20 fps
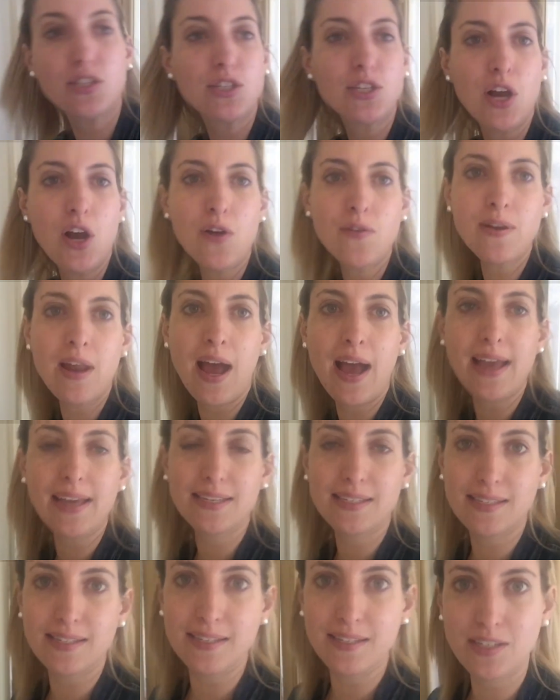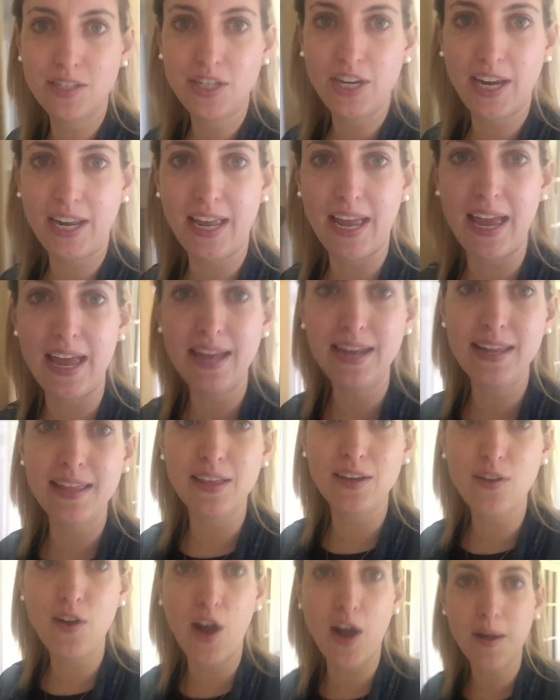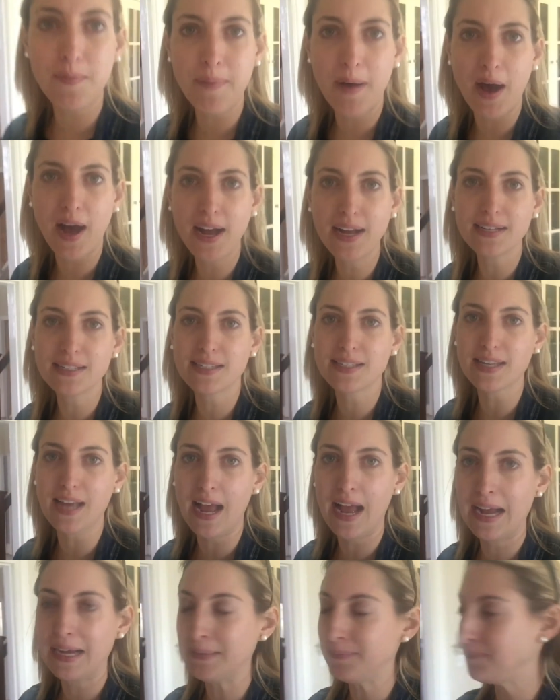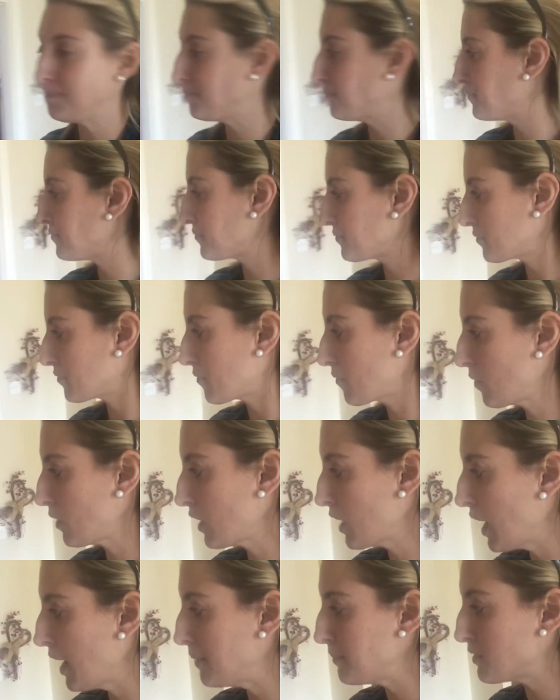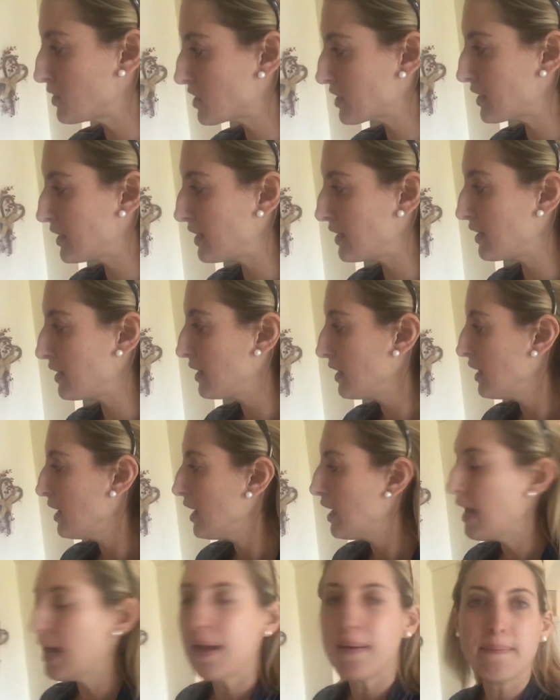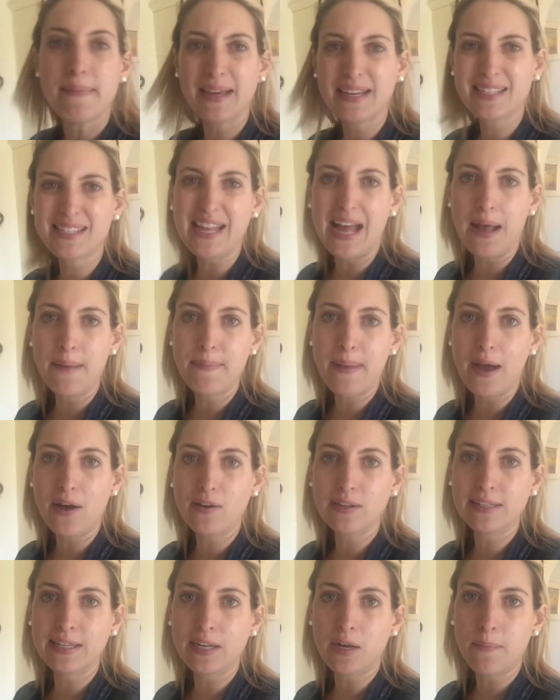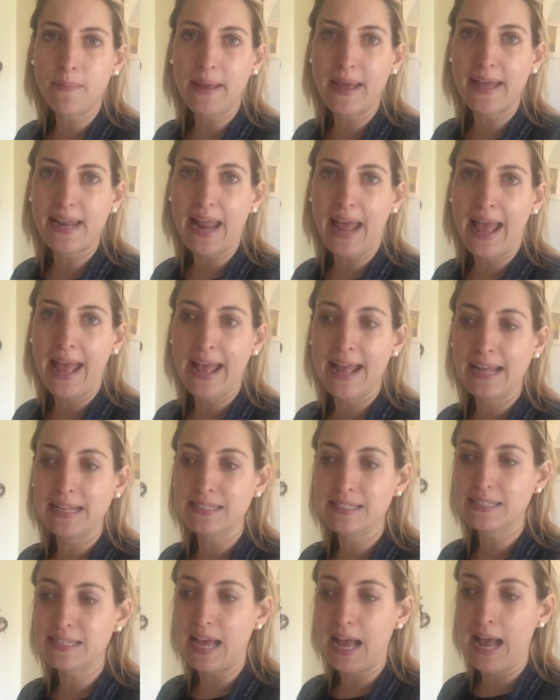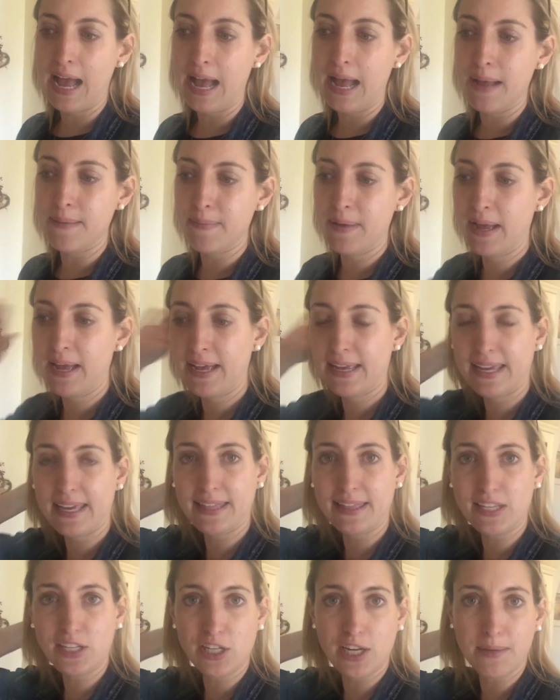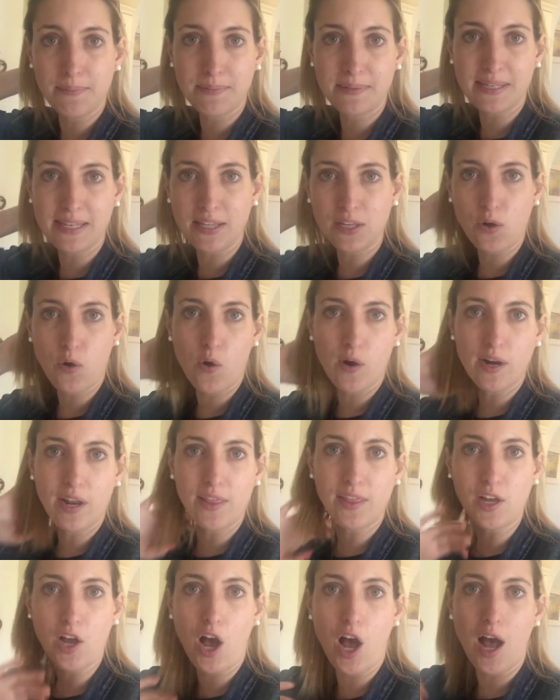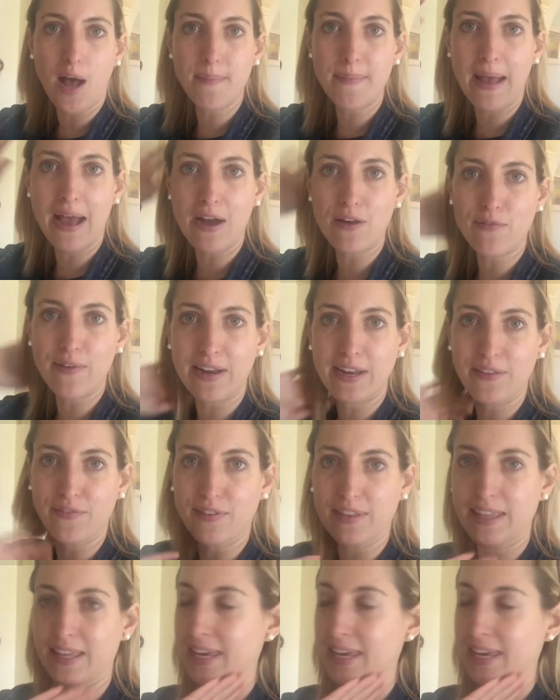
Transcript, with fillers: so nice. This chicken in the crock pot. Um, I'm just gonna mix that about a little bit and um, get the chips and the corn on the cob out ready for the